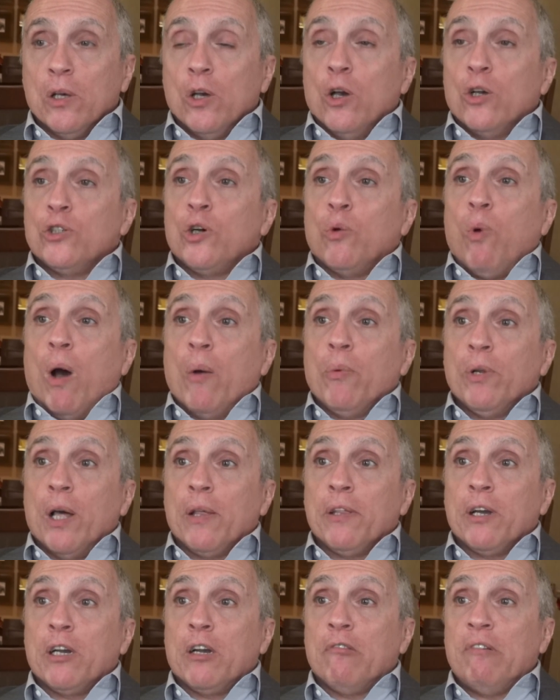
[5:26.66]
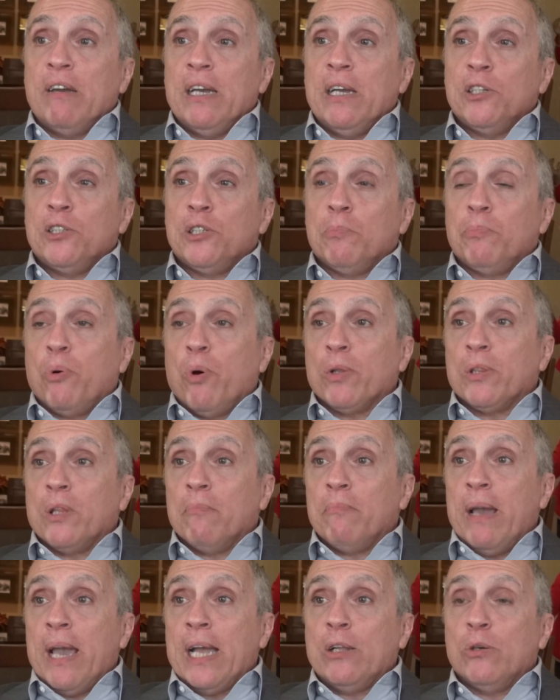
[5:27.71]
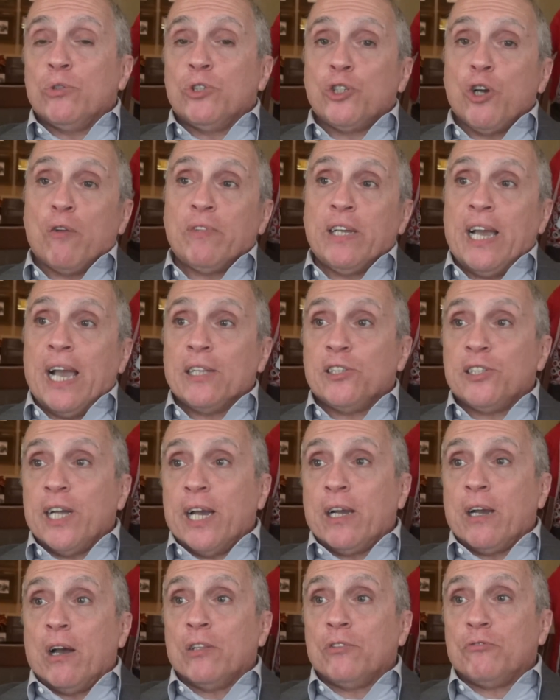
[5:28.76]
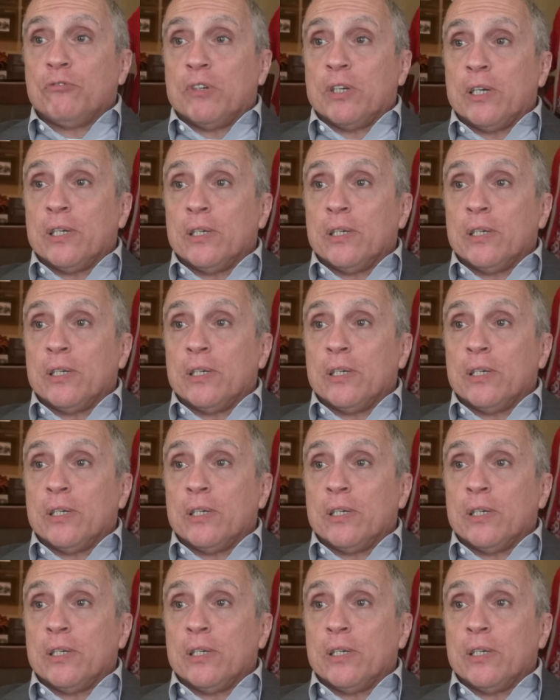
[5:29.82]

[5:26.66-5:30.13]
So why would other Koreans support the man who served against their country?